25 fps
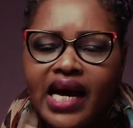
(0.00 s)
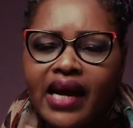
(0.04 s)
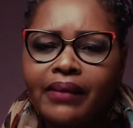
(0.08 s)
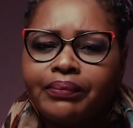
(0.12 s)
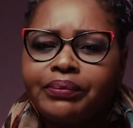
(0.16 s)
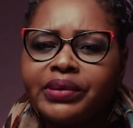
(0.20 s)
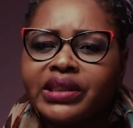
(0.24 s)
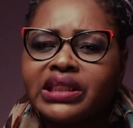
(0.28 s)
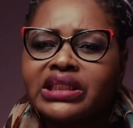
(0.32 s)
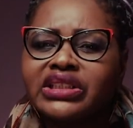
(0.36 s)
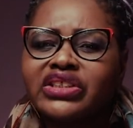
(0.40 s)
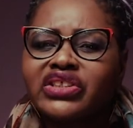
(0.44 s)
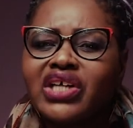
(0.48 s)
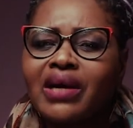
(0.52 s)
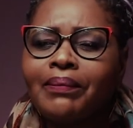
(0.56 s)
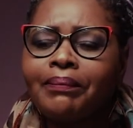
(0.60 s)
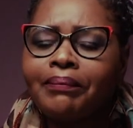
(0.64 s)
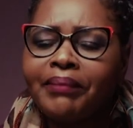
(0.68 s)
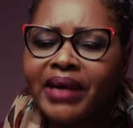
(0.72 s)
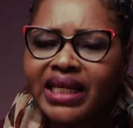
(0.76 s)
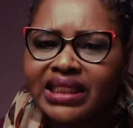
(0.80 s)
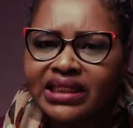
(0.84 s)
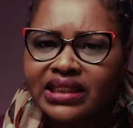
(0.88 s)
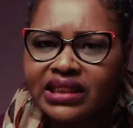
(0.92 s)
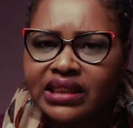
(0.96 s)
are being
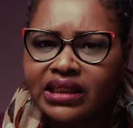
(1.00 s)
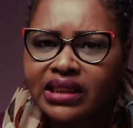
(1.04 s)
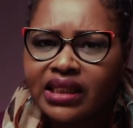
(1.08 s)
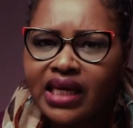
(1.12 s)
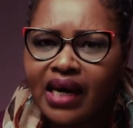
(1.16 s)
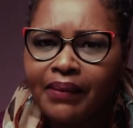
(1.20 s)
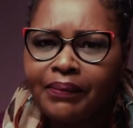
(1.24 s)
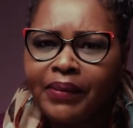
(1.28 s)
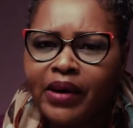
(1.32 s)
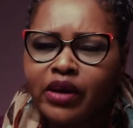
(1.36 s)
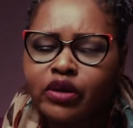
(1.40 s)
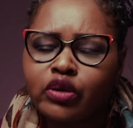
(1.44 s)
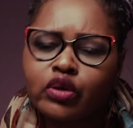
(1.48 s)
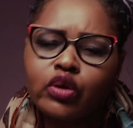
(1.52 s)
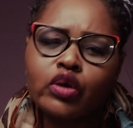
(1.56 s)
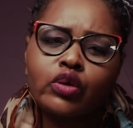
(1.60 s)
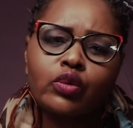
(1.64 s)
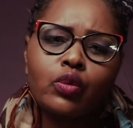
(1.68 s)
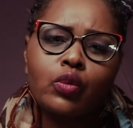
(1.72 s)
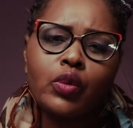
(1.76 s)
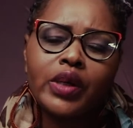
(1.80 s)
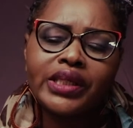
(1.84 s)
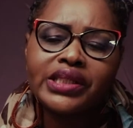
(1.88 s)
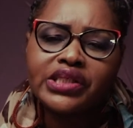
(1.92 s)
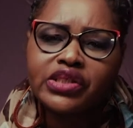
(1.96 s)
dramatic about not
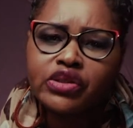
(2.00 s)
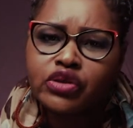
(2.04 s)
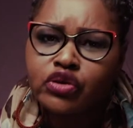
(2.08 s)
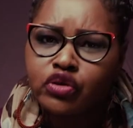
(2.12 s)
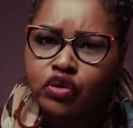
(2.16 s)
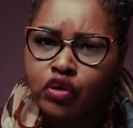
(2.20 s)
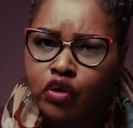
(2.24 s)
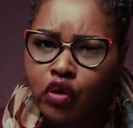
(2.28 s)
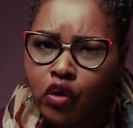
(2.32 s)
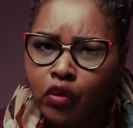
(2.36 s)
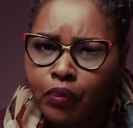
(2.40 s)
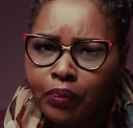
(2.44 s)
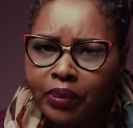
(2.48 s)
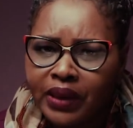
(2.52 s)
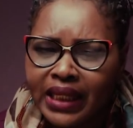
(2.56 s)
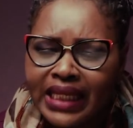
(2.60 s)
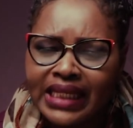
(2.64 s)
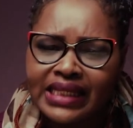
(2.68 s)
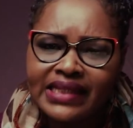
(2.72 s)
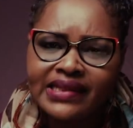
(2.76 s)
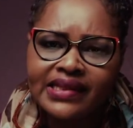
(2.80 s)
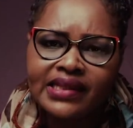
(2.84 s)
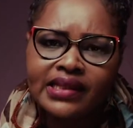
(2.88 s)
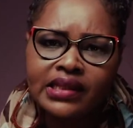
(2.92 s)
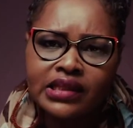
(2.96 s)
wanting to go
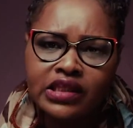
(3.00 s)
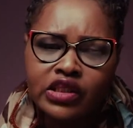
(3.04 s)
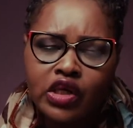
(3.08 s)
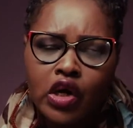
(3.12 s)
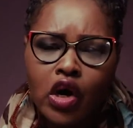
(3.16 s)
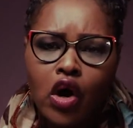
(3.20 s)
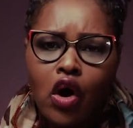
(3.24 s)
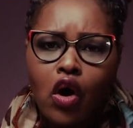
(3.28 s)
places